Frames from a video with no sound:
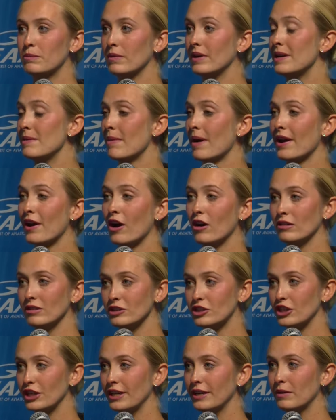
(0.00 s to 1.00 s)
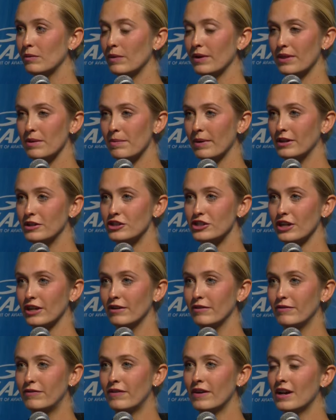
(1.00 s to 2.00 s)
marine biology with a bunch
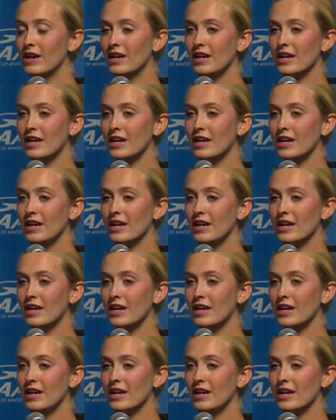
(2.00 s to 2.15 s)
of